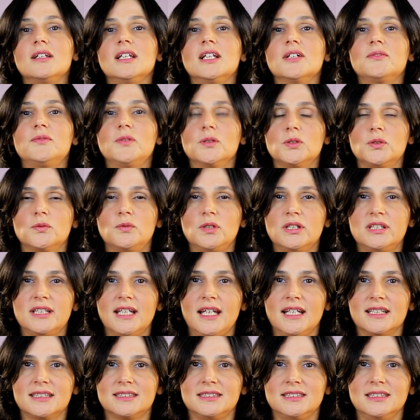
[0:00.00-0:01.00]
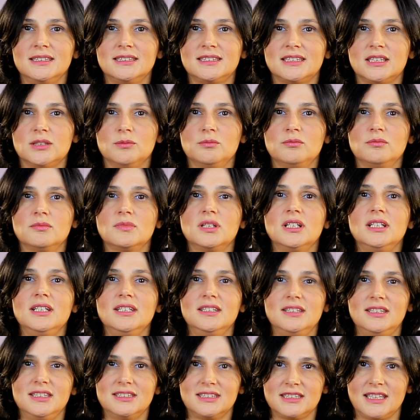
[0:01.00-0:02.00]
The photovoltaic system,
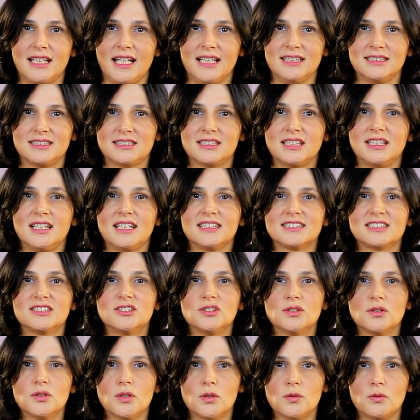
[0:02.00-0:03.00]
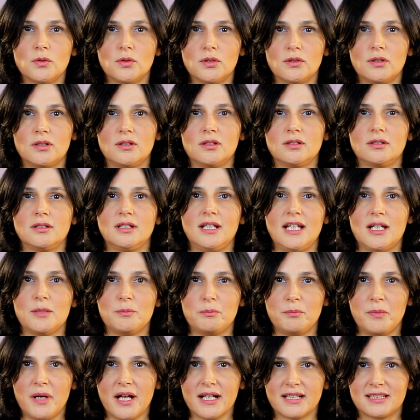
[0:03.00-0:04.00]
in this case, has no
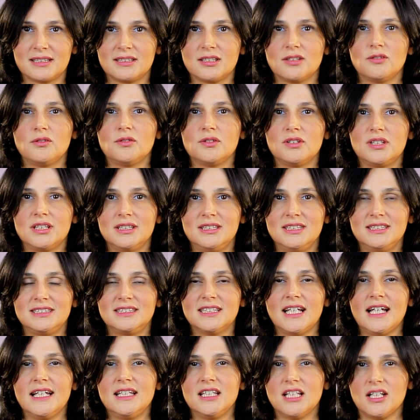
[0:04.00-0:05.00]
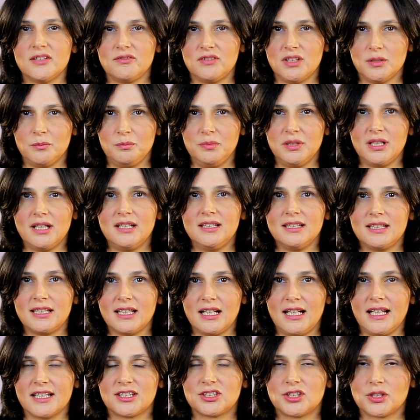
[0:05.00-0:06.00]
impact on the design of the building
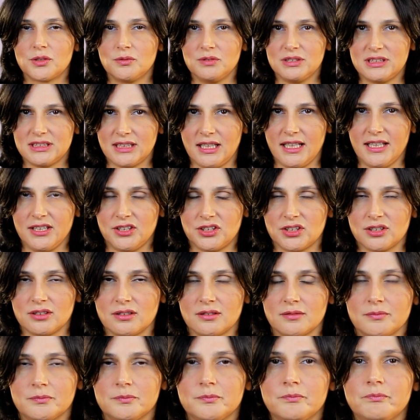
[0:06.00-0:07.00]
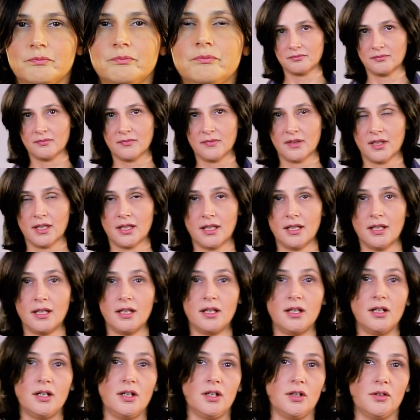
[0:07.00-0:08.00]
electrical installation.
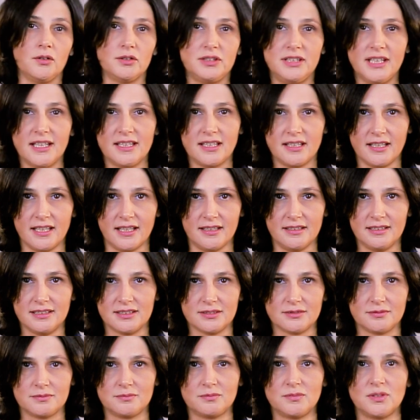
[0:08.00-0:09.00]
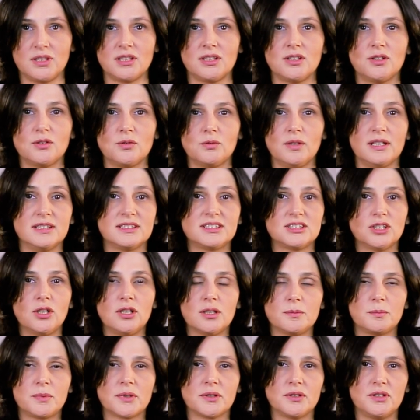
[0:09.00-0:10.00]
On the other hand, when
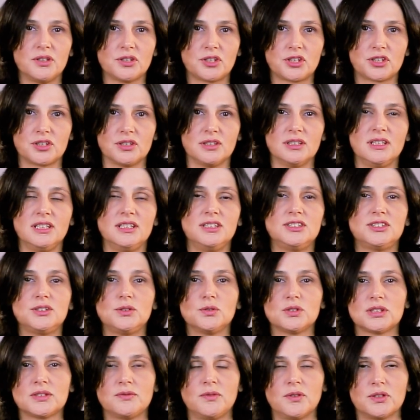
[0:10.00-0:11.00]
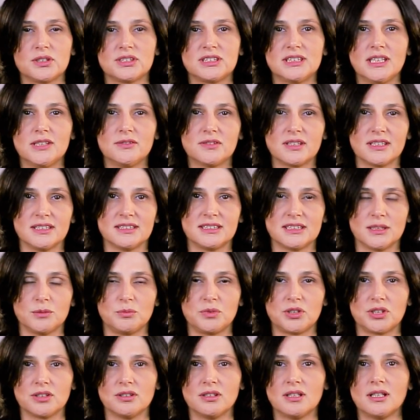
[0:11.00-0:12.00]
solar production is used for
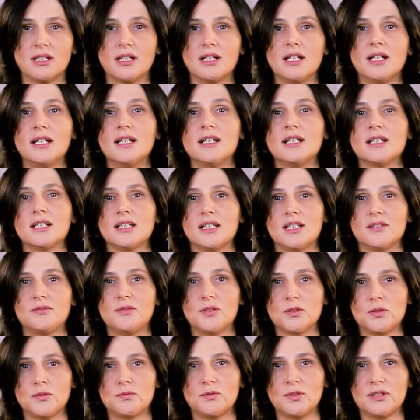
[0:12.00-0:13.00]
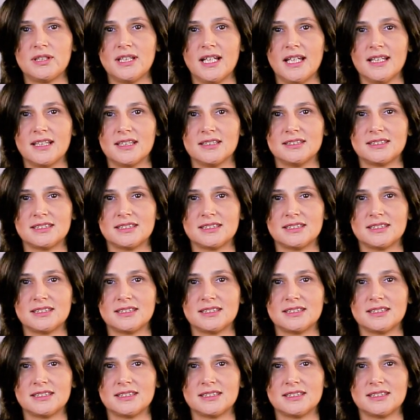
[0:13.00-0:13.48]
self-consumption, the photovoltaic